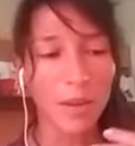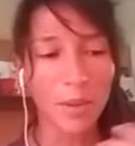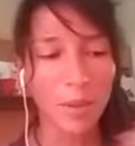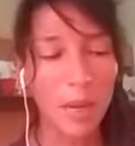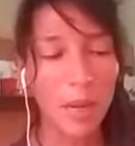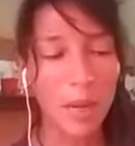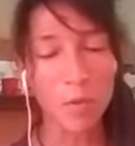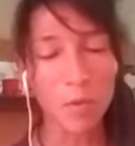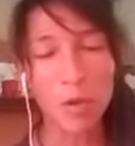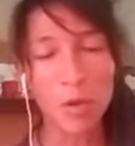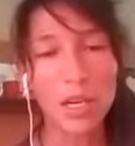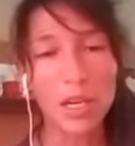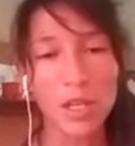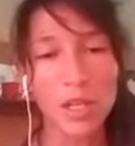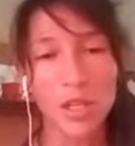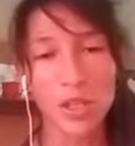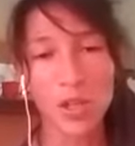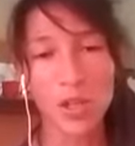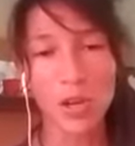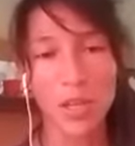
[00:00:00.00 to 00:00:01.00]
really
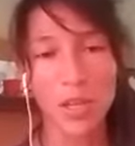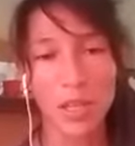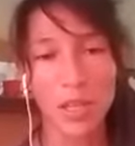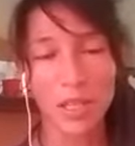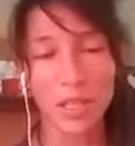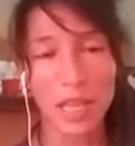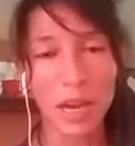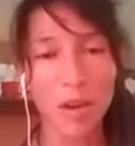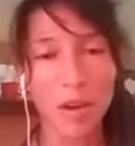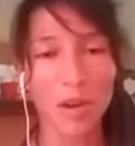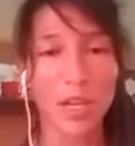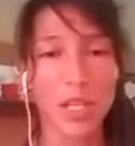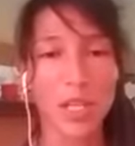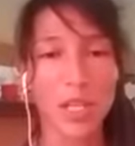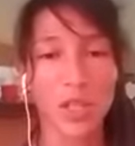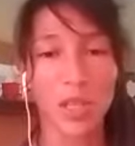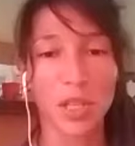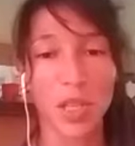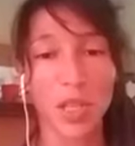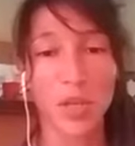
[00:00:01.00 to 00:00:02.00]
enjoy that
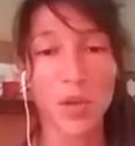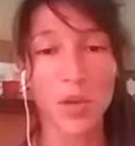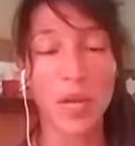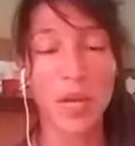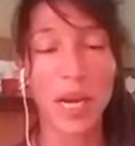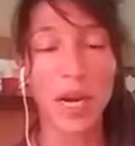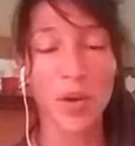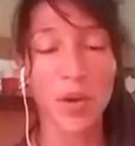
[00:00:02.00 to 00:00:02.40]
connection that you can